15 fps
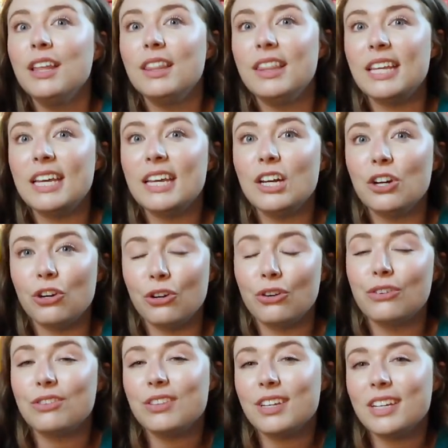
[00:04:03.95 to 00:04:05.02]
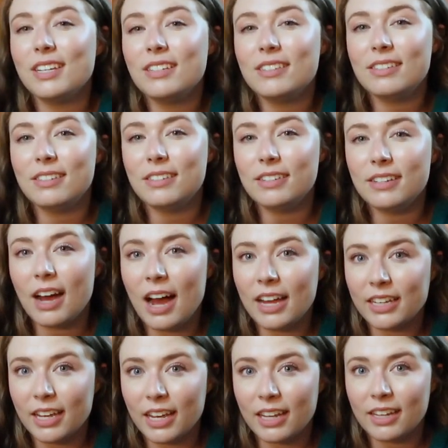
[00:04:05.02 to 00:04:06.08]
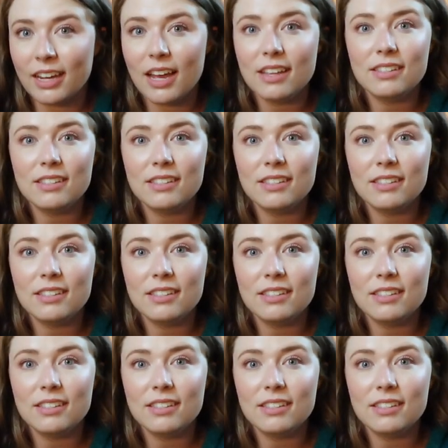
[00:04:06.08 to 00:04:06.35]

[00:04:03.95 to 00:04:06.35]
the Earth is dying.